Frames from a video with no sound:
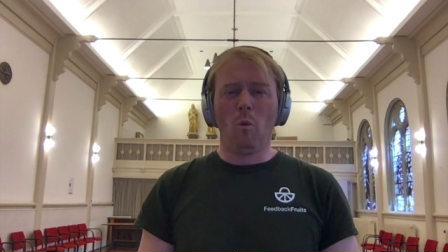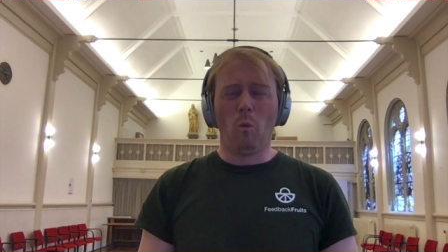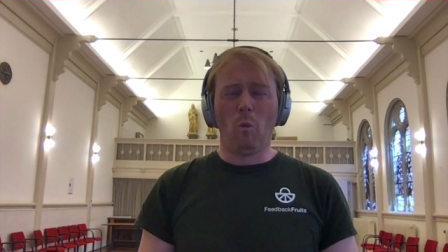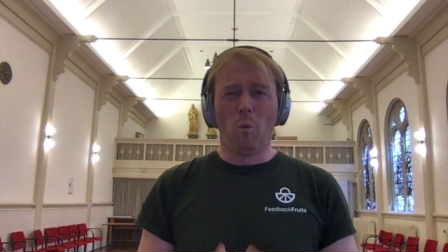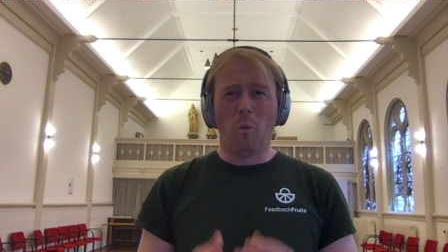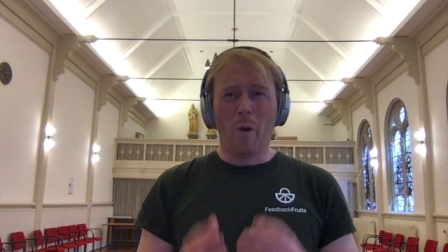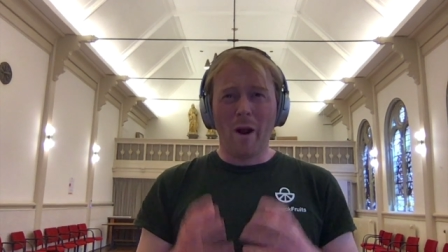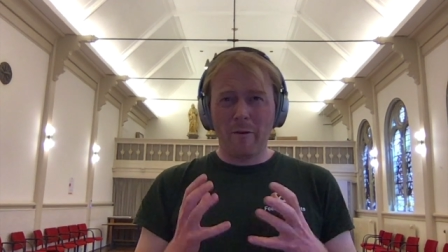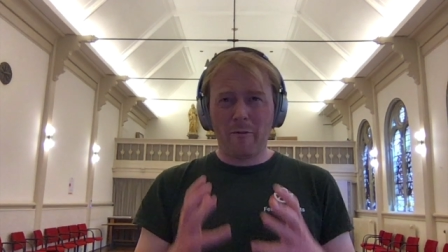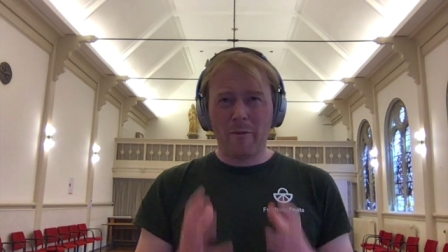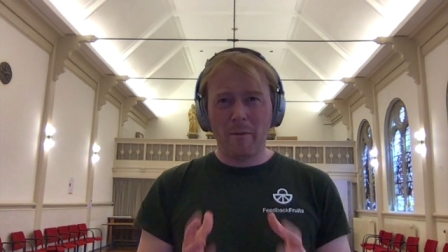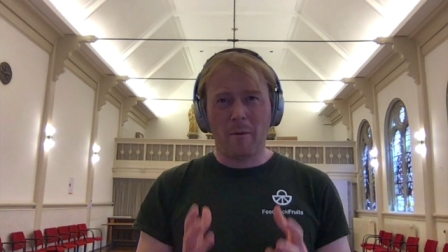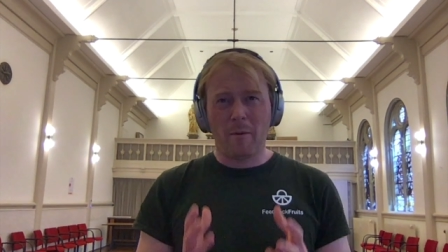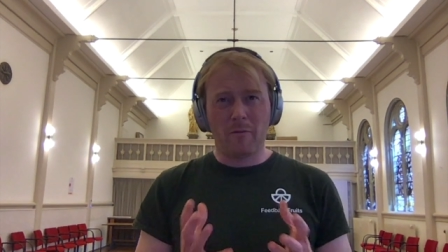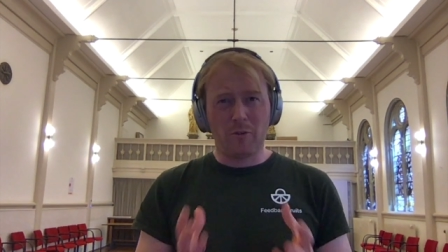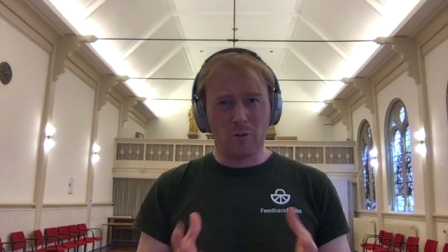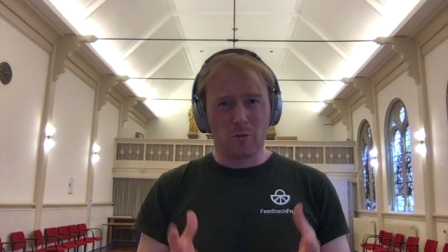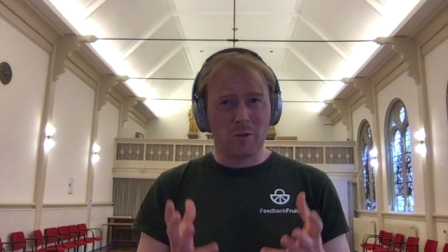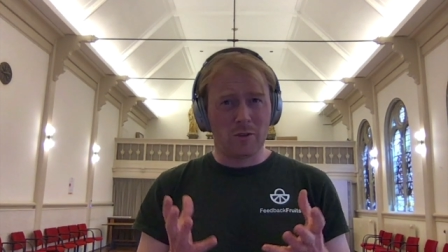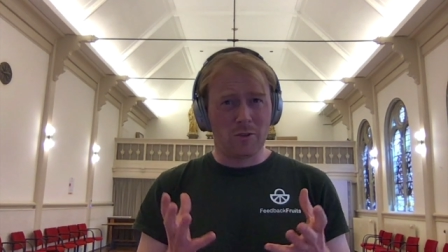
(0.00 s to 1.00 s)
where Feedback
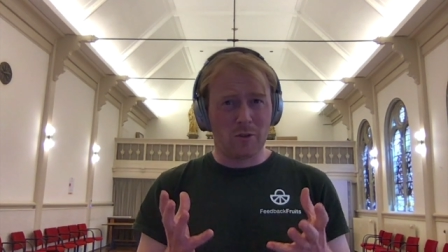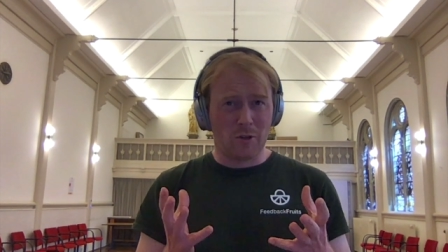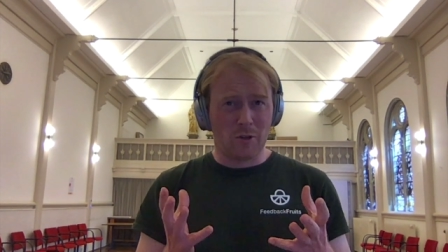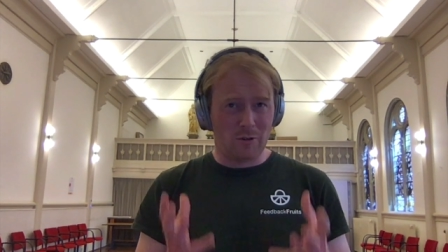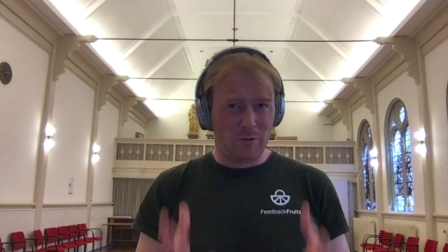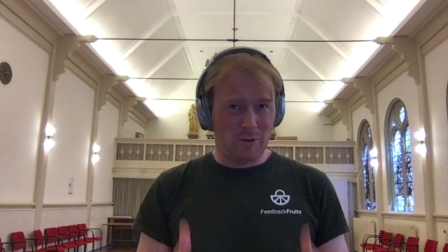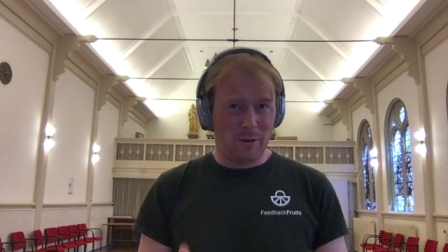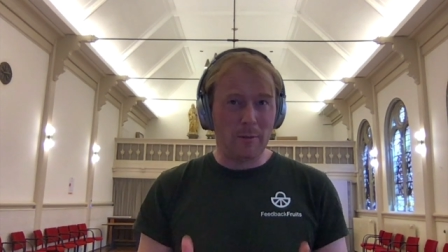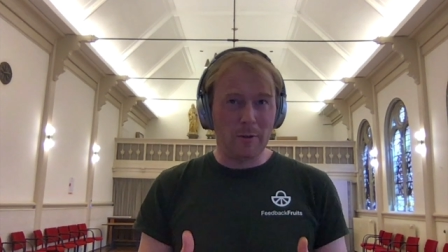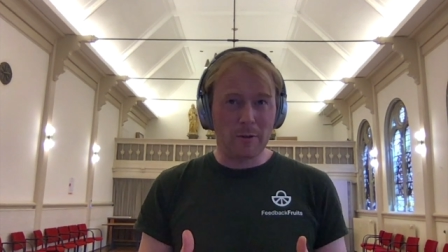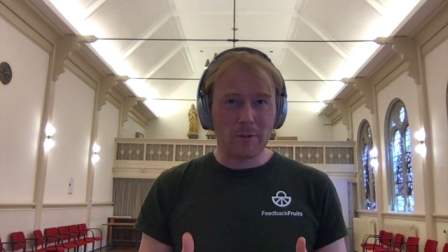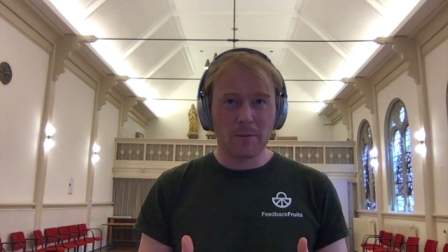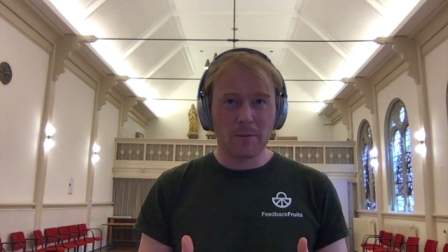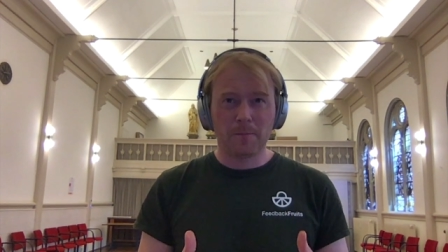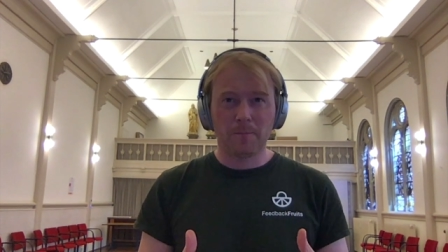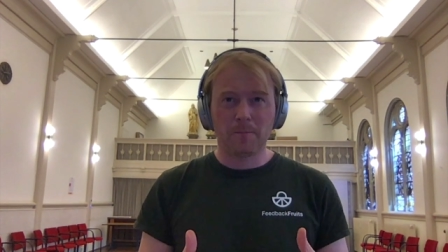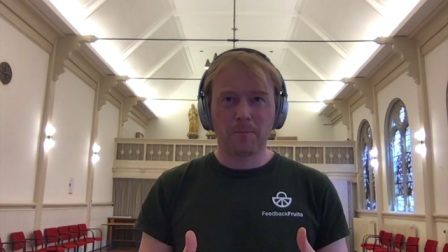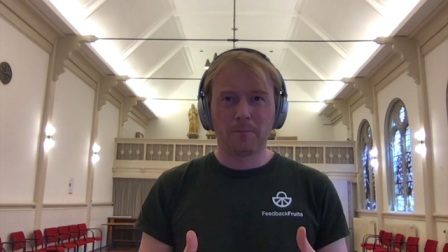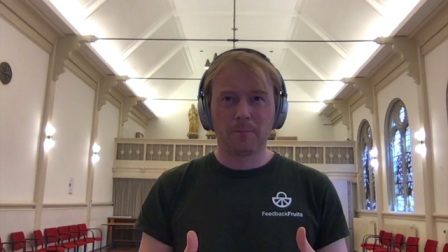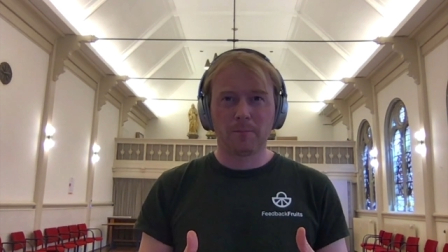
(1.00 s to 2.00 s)
Fruits wants to contribute.
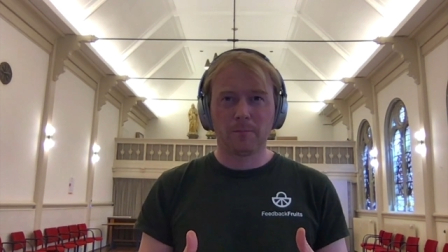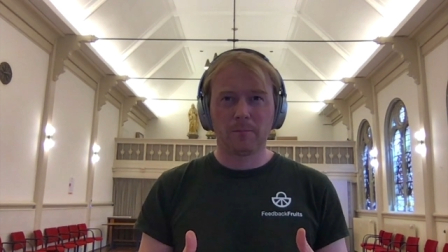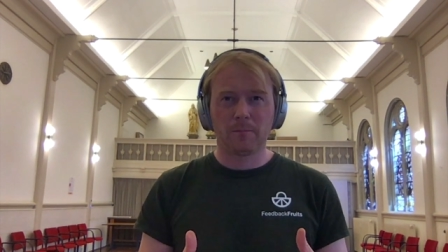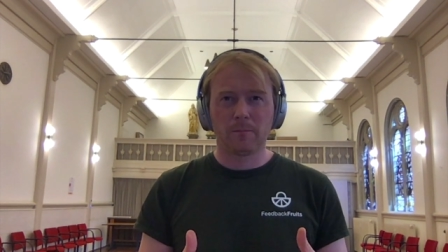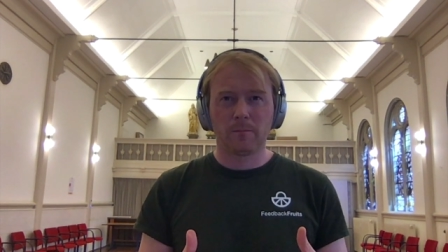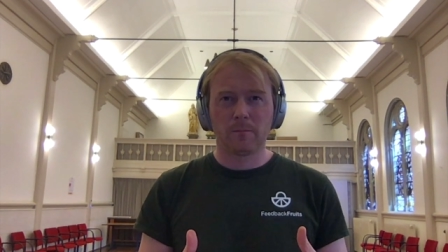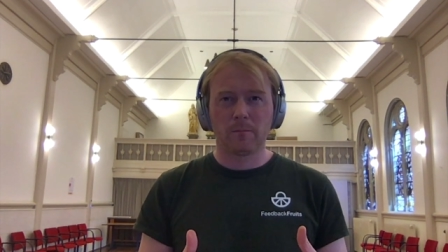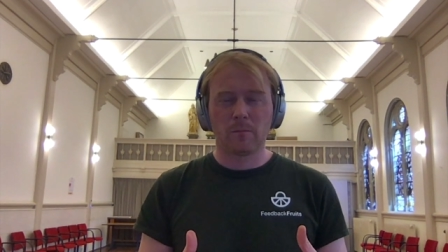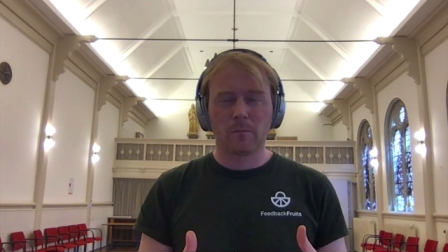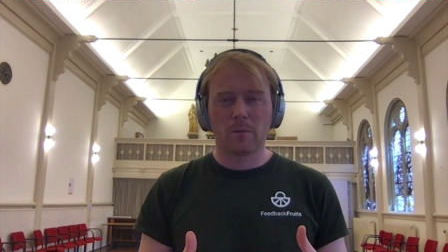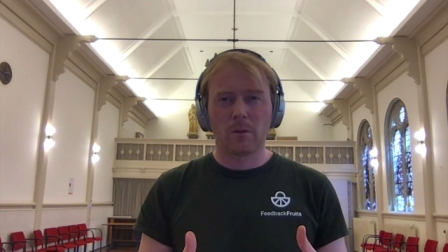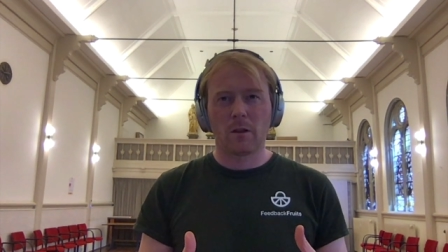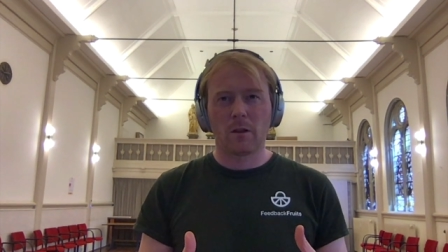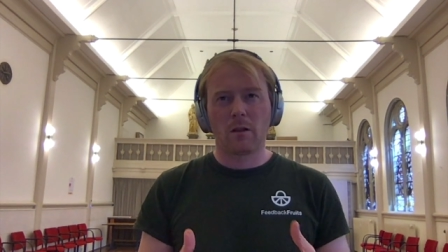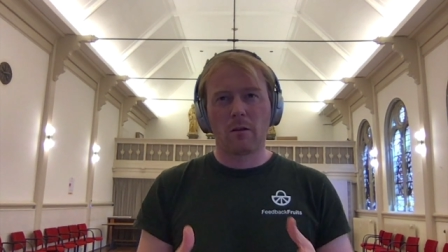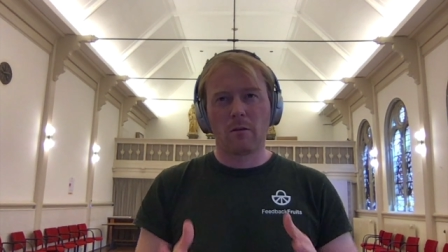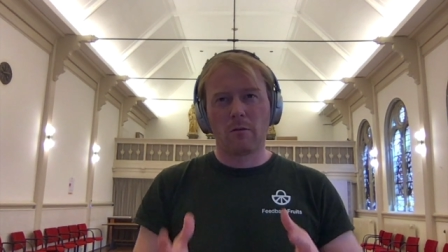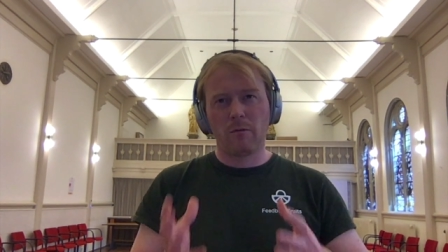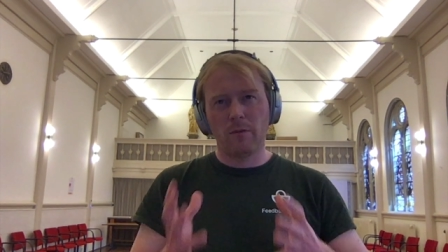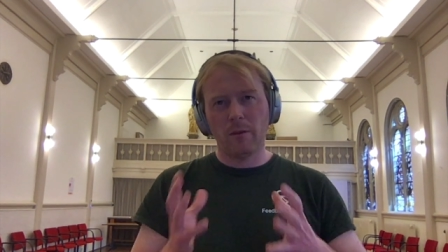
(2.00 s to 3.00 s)

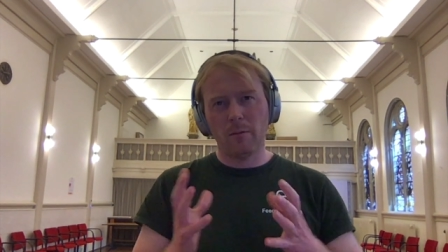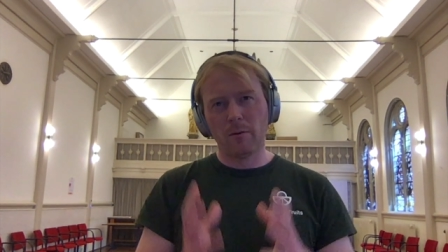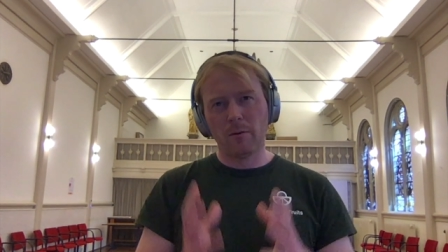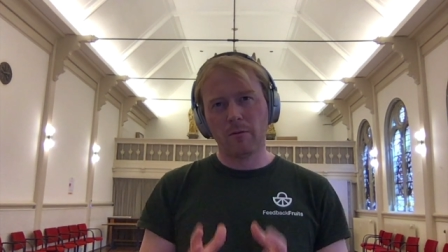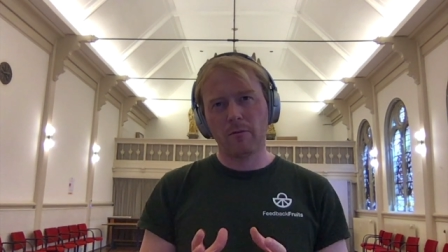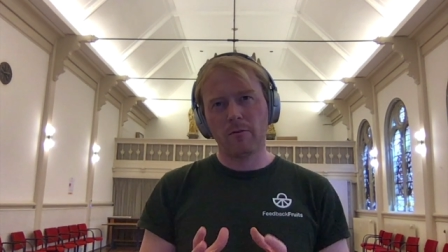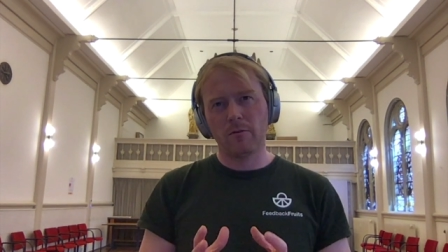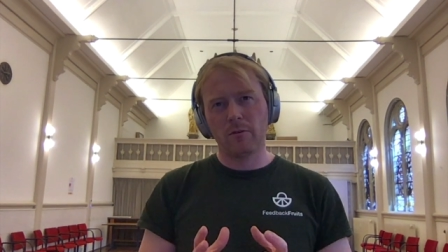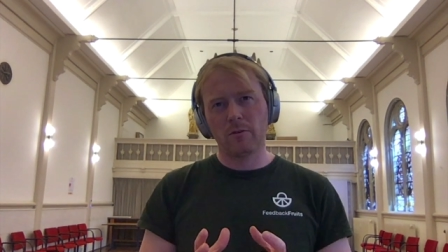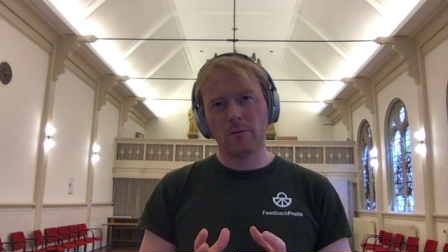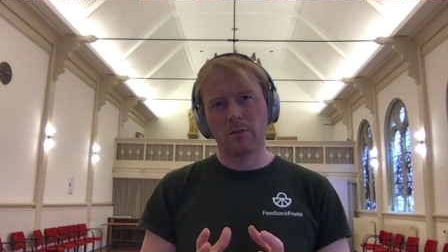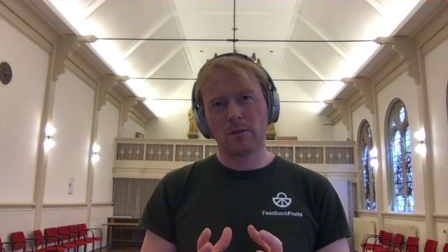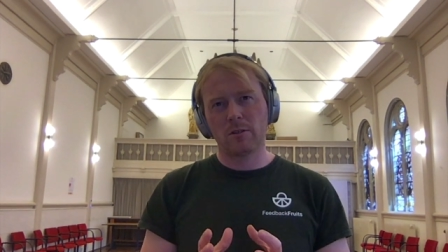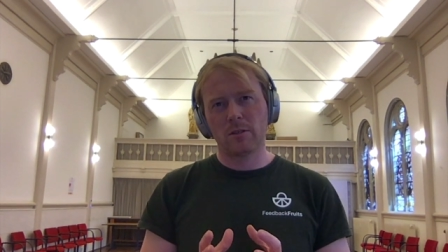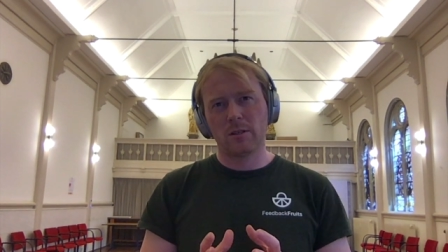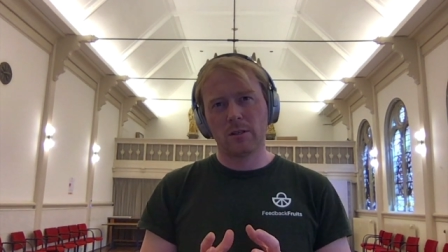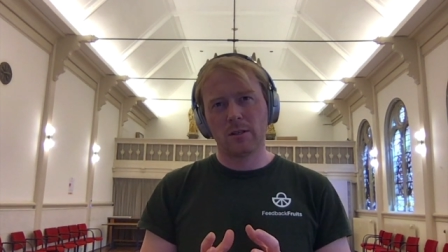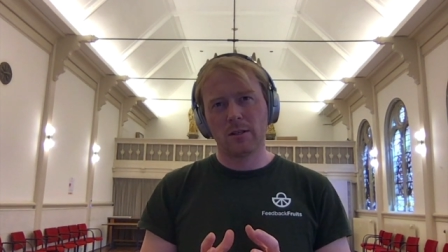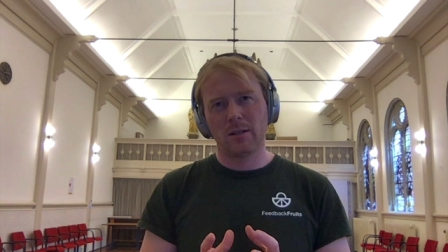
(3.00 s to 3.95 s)
Feedback Fruits